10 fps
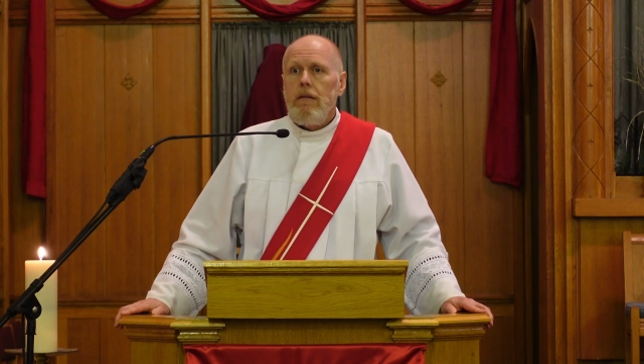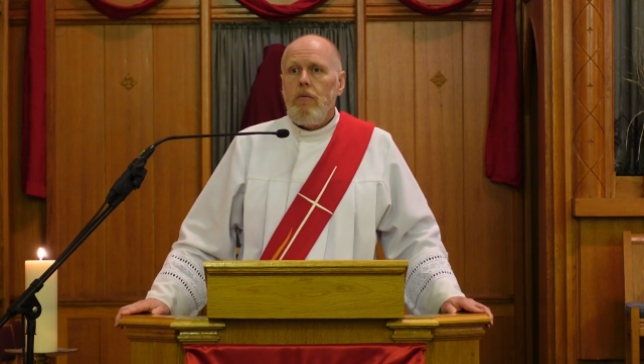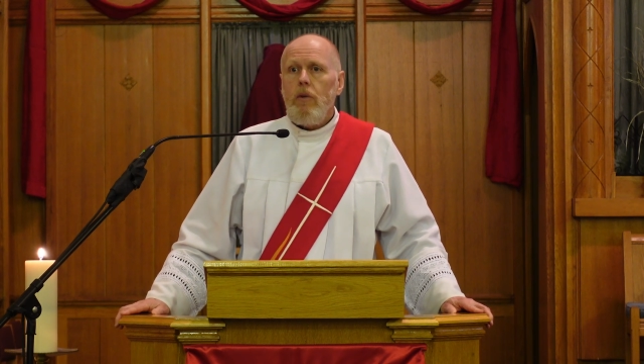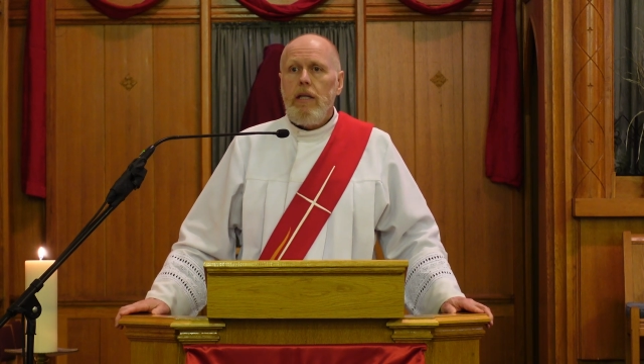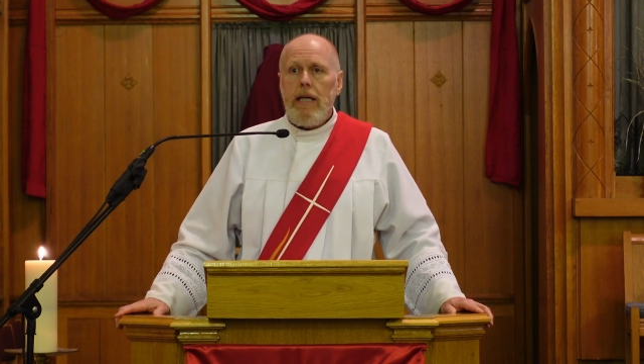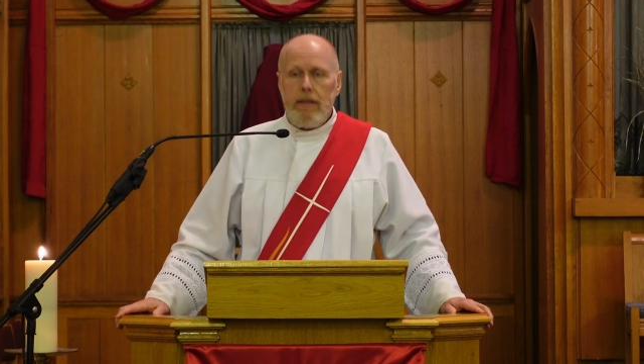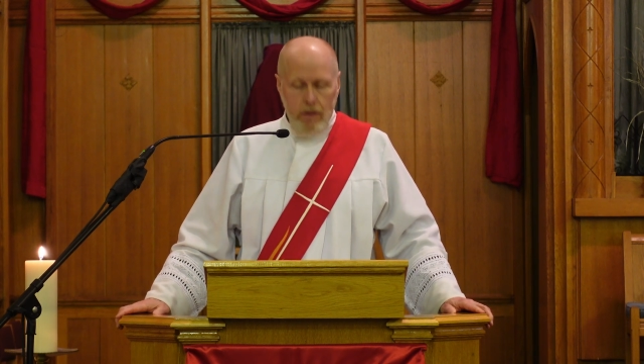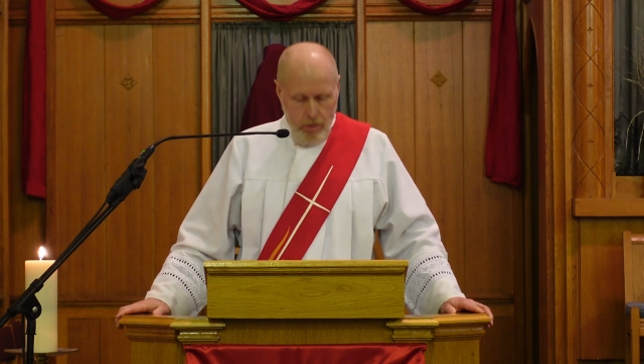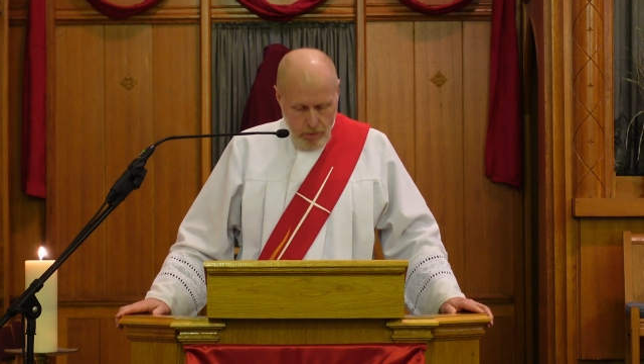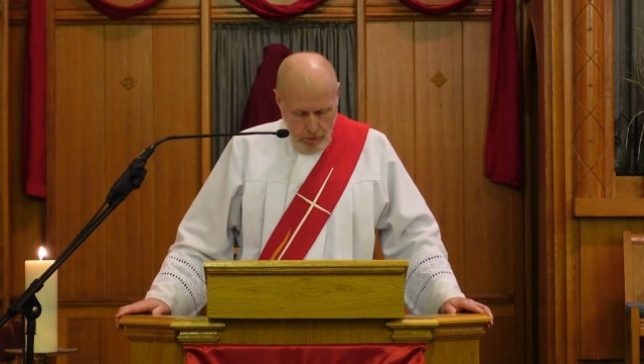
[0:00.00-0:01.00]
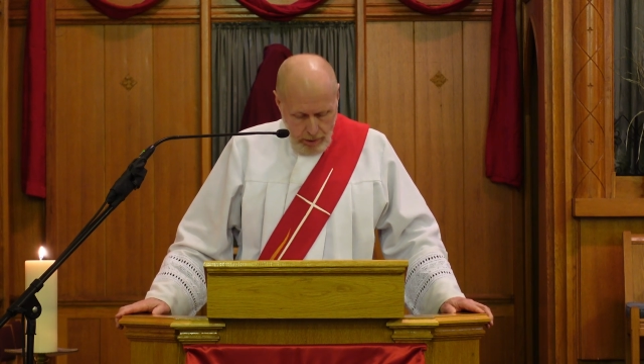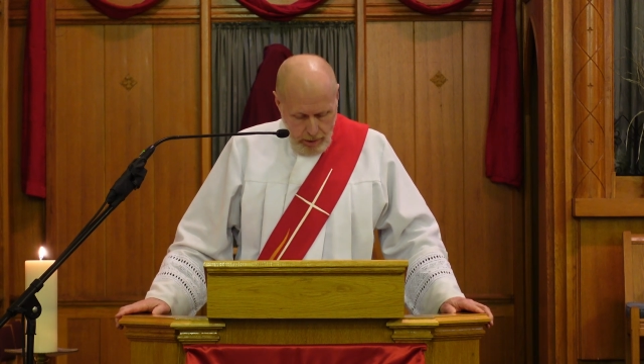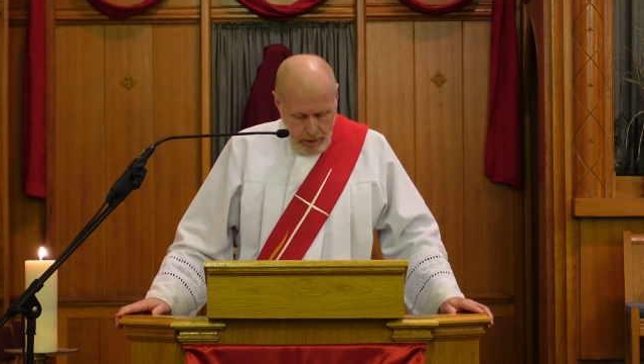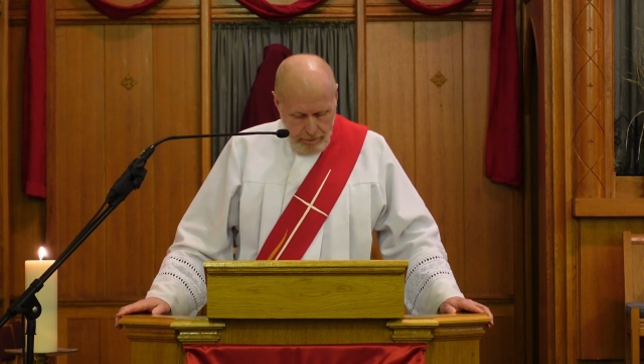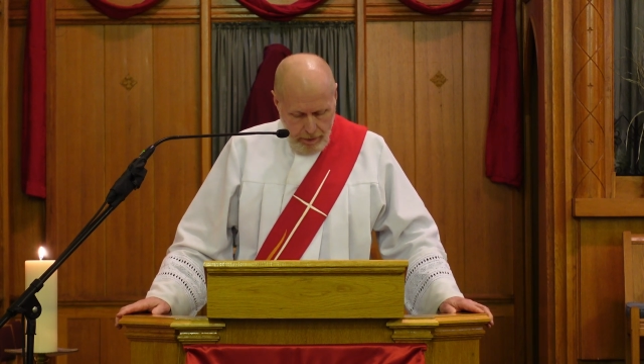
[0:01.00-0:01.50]
We let go
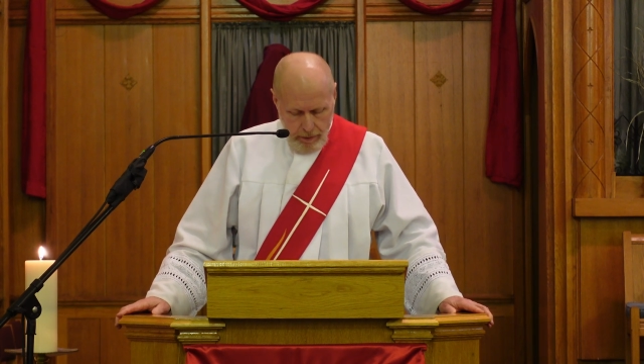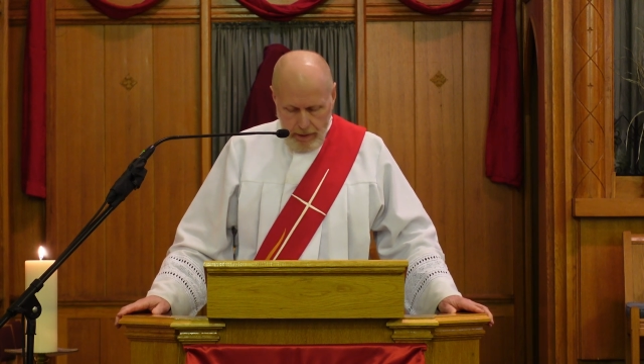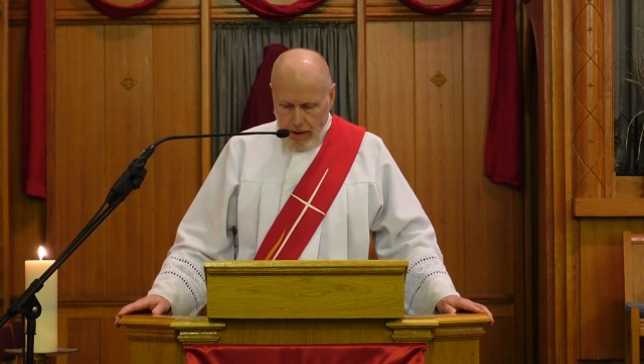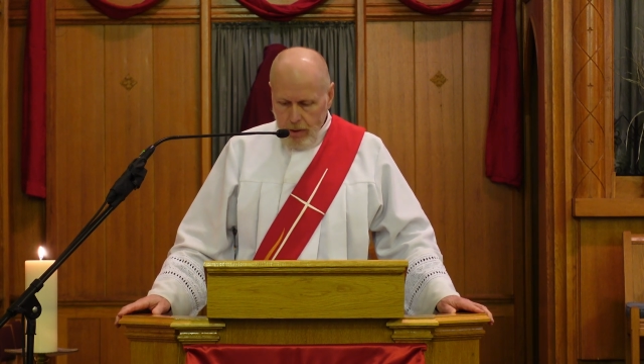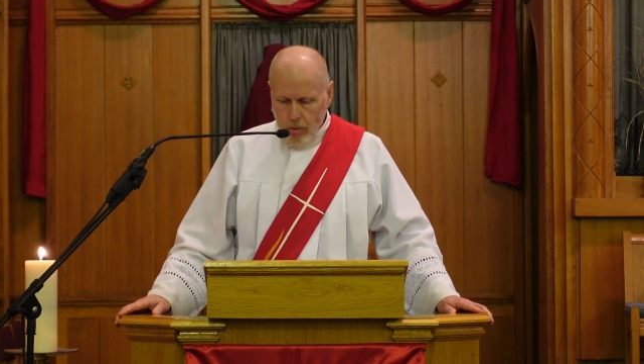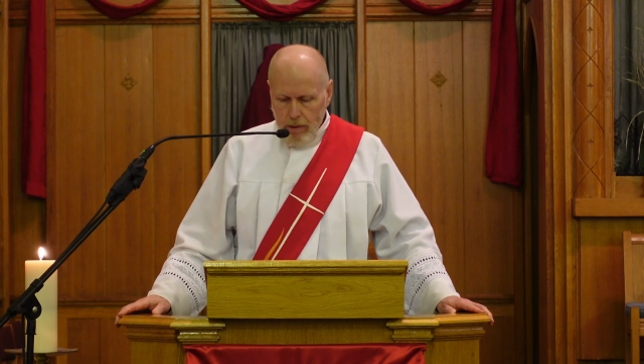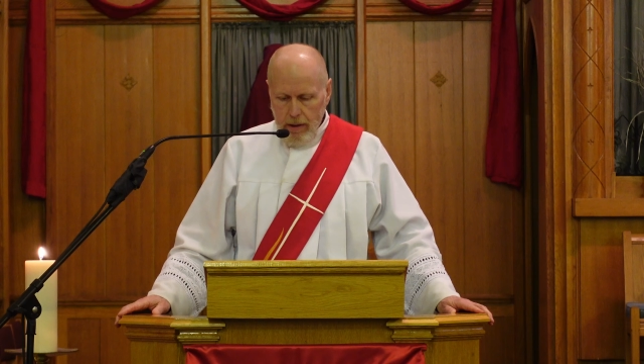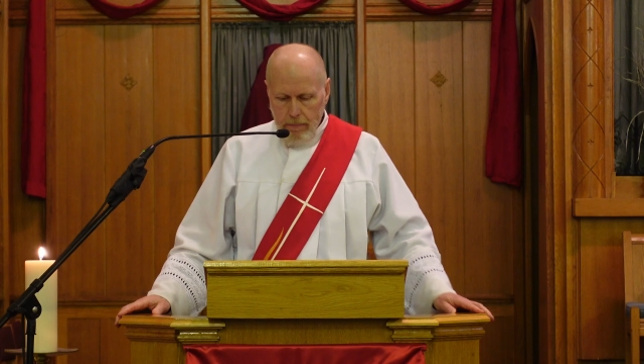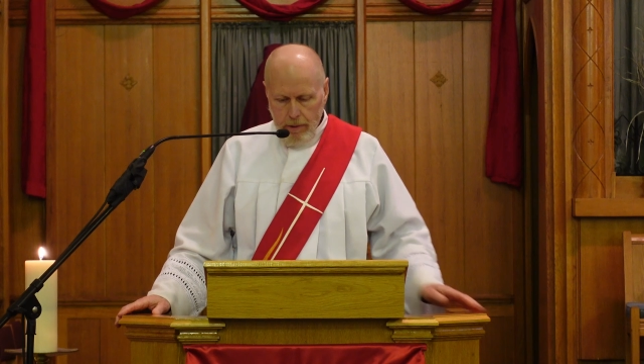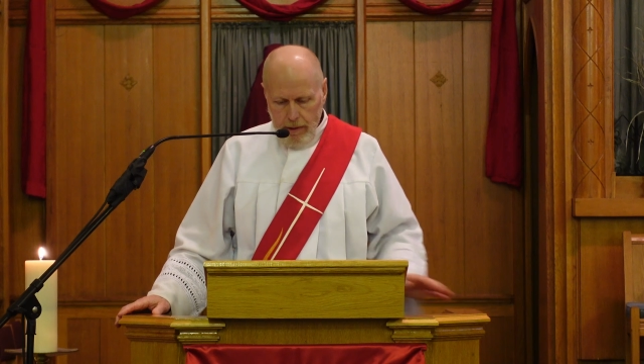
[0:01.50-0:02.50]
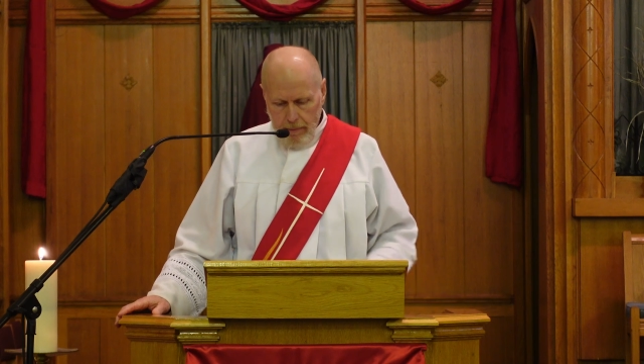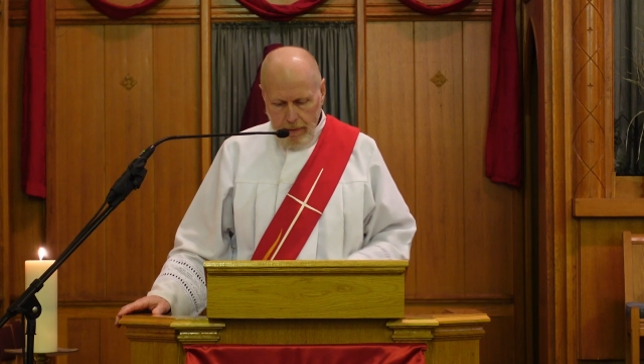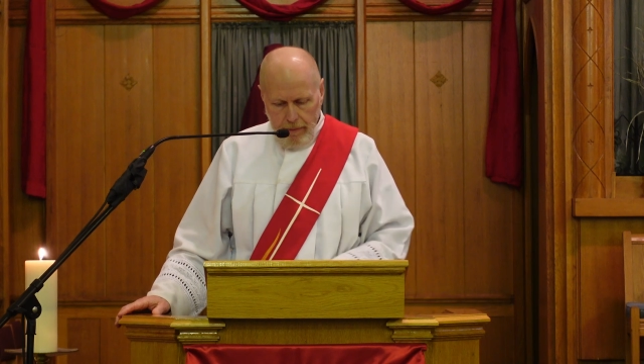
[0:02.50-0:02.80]
of our equilibrium,